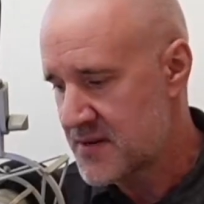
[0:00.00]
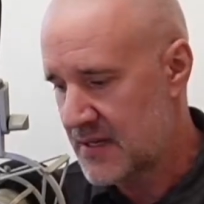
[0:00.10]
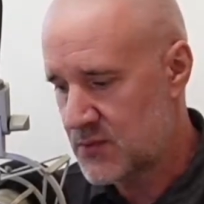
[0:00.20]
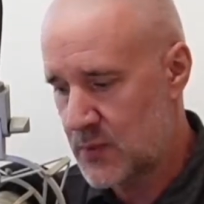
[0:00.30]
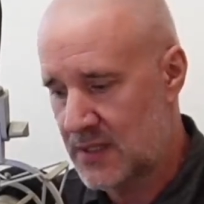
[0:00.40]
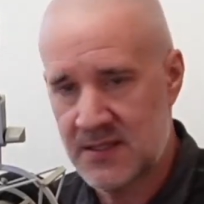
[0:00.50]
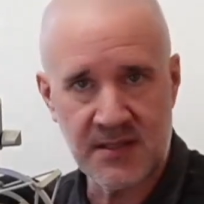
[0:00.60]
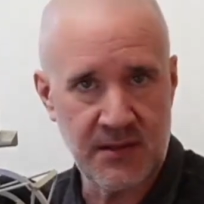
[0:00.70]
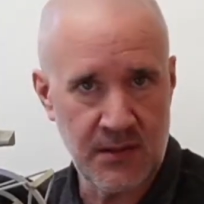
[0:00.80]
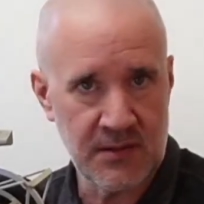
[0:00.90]
as well as
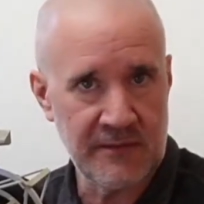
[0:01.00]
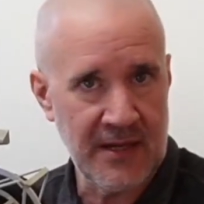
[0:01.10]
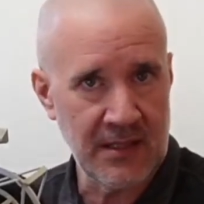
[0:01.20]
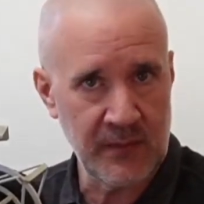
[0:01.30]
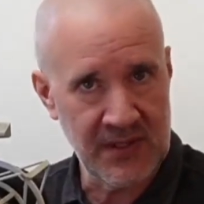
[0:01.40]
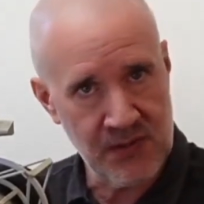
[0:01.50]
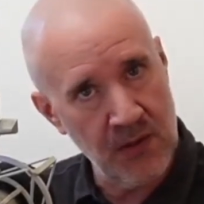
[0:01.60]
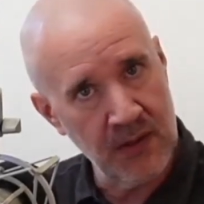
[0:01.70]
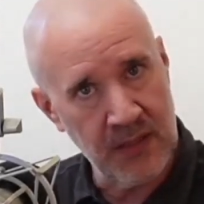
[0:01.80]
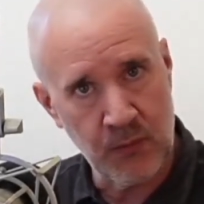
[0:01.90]
the new developments,
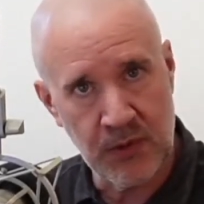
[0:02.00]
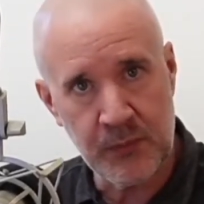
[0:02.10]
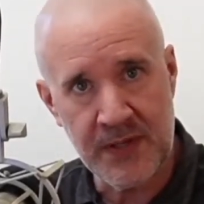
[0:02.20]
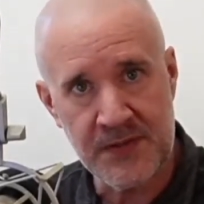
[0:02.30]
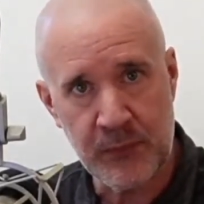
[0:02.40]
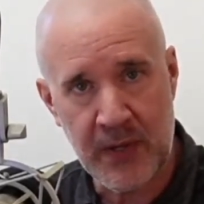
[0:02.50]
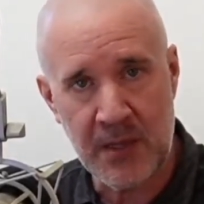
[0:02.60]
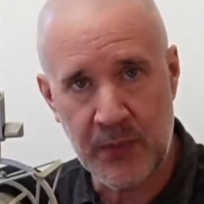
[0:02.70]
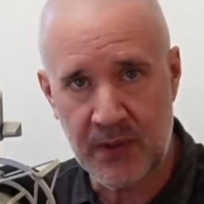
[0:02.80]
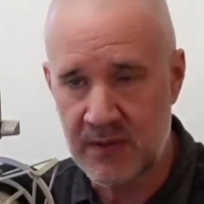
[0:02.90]
all on one piece of
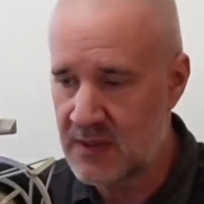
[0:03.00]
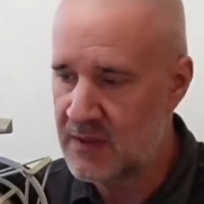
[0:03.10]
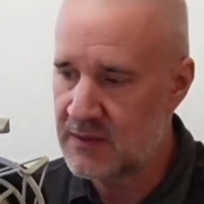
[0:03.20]
paper,